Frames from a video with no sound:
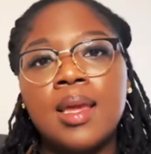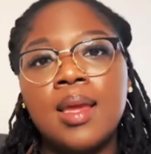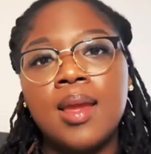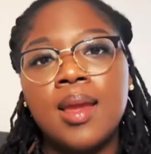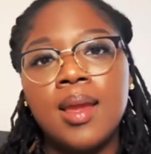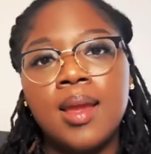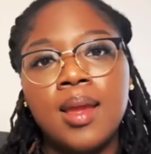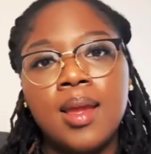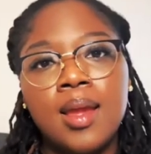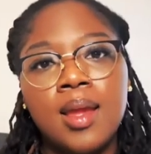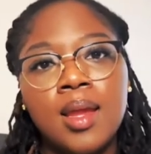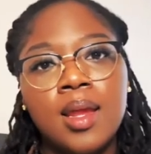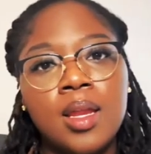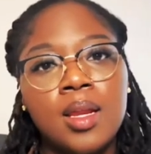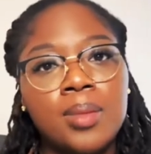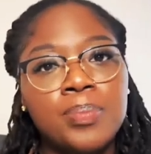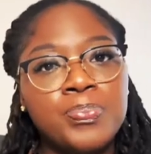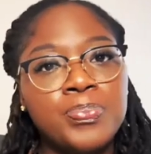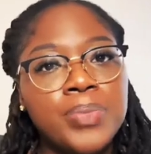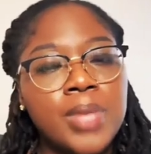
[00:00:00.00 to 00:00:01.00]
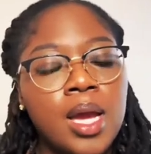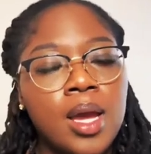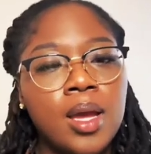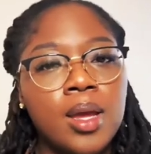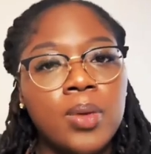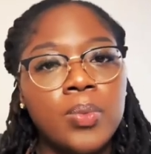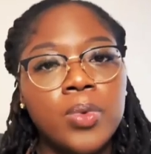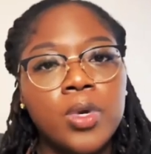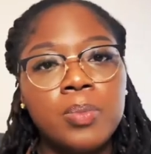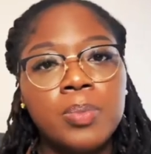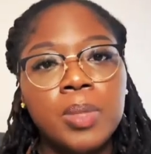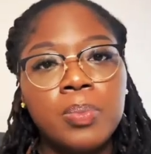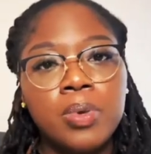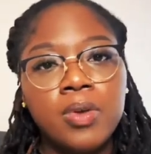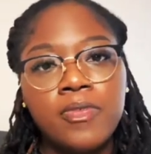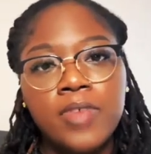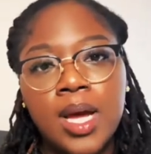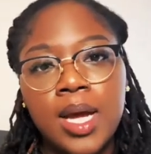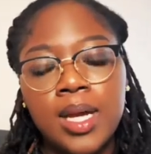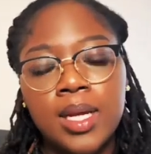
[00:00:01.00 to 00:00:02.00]
and I will be
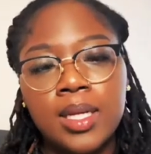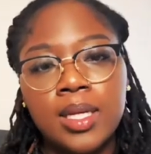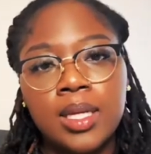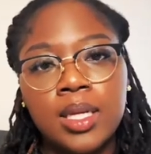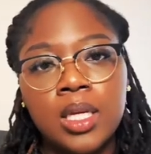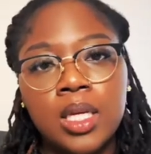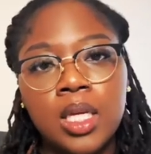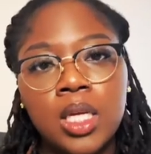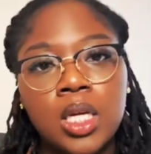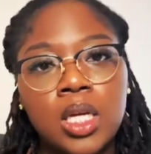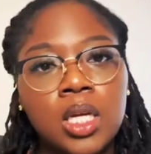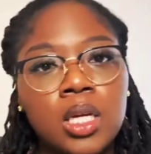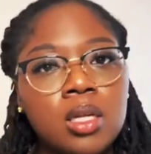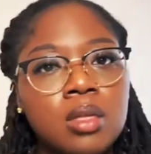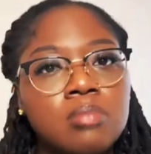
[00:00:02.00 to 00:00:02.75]
providing